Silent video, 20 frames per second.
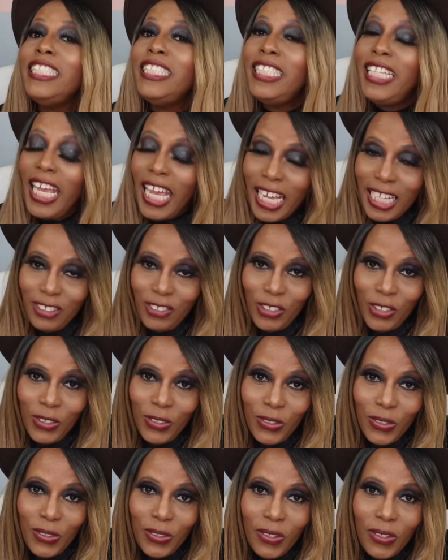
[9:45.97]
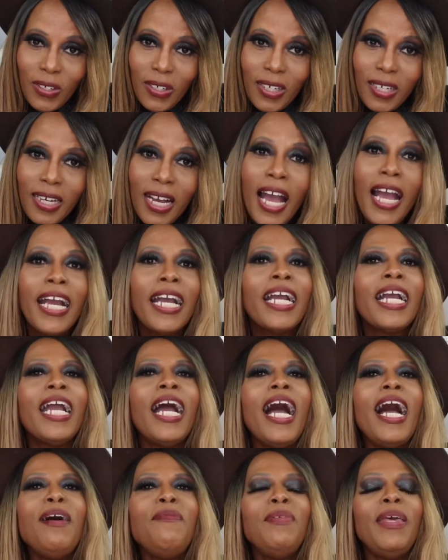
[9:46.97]
Did you?
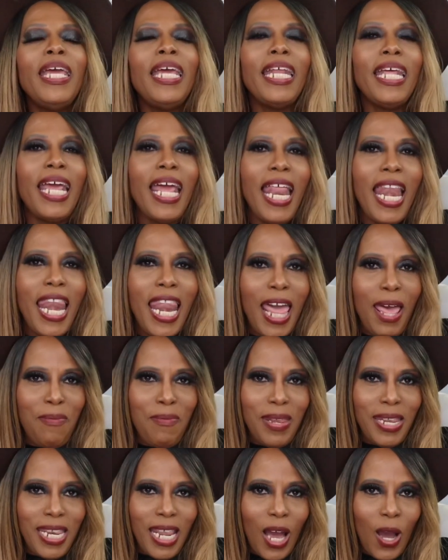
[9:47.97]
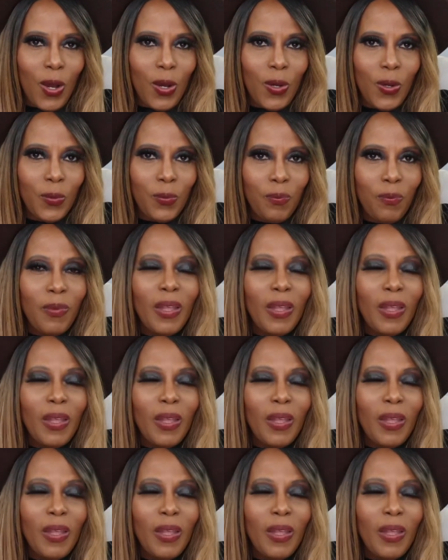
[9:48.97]
Comment and let me know.